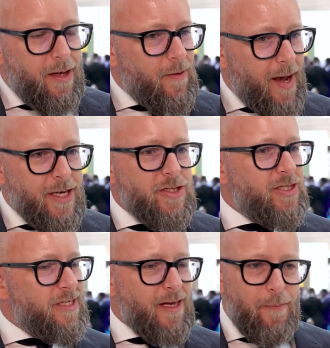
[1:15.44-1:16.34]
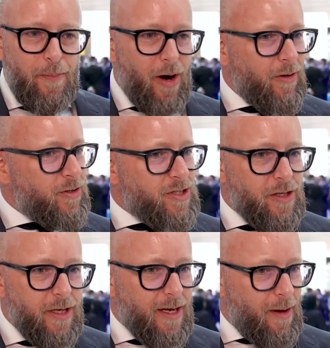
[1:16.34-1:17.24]
you actually see power
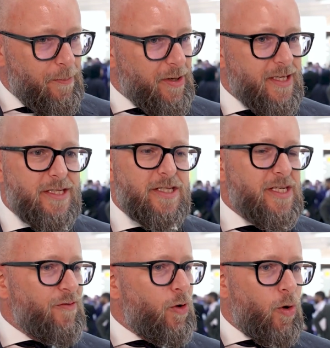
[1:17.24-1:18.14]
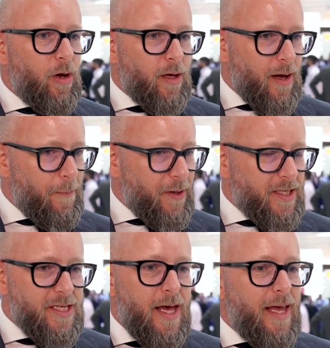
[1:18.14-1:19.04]
utility companies, several oil
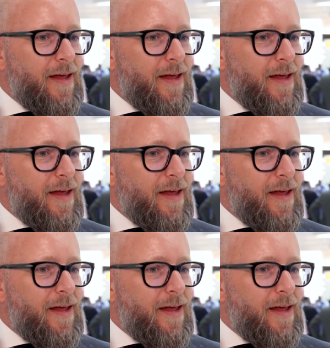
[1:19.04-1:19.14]
companies,